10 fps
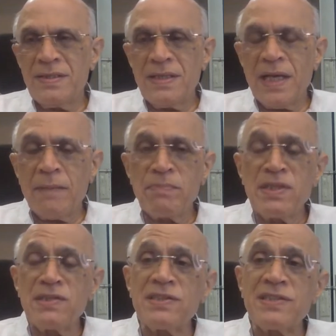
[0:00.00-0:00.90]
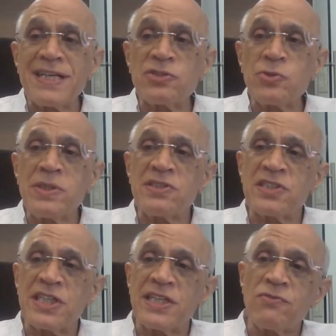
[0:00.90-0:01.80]
Happiness is actually a
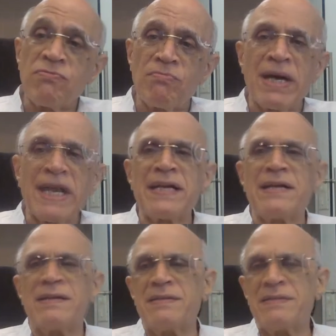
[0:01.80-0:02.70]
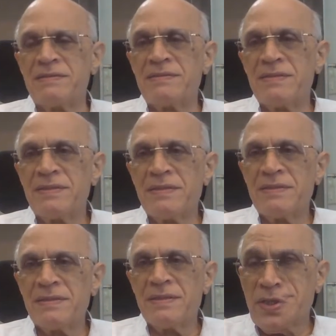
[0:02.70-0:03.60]
state of mind.
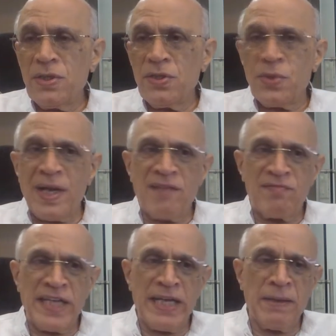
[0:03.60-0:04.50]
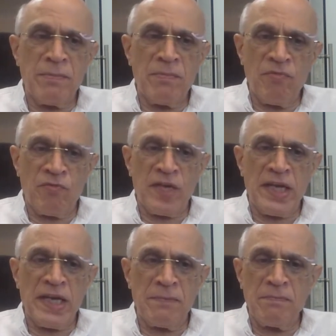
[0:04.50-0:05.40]
You have name,
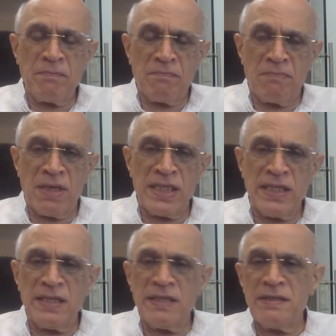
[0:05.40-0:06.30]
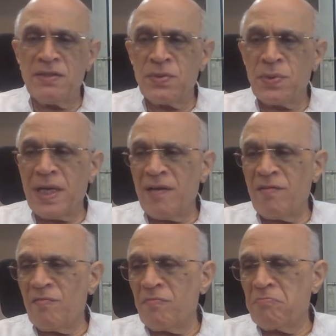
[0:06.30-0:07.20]
fame, money, you
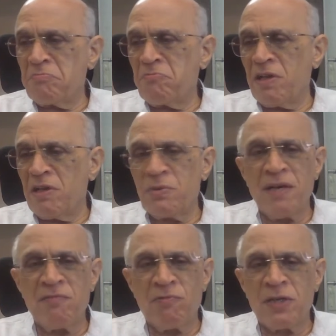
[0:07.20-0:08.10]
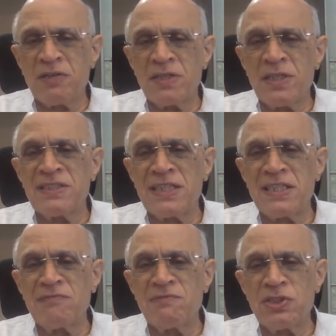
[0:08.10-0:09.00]
have what, there's
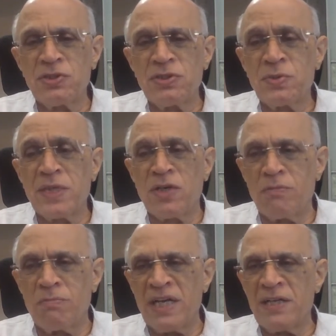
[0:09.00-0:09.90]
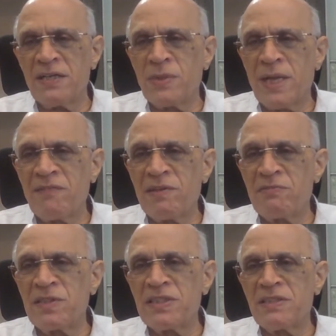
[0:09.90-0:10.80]
nothing which you cannot buy. You have
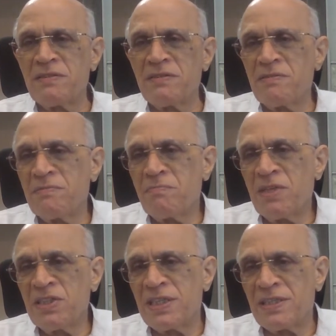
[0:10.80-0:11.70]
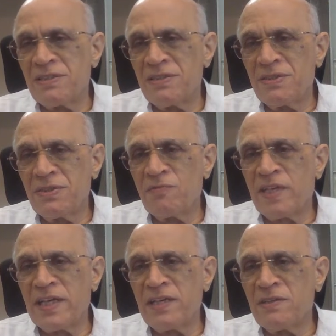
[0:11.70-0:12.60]
everything, but yet you
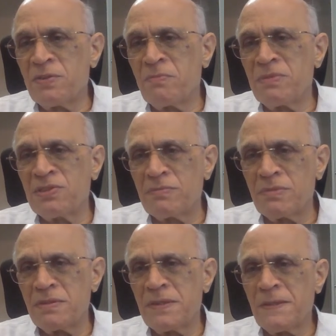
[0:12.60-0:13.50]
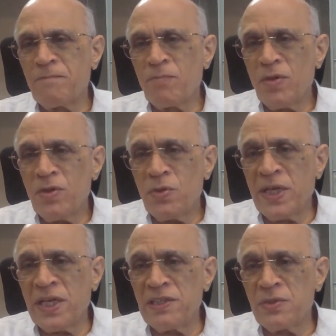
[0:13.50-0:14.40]
find you're miserable. You
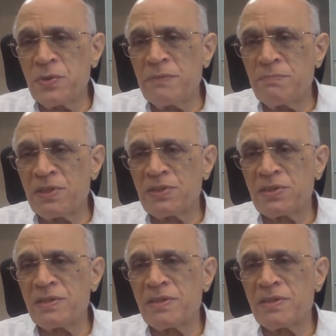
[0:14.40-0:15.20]
get into depression.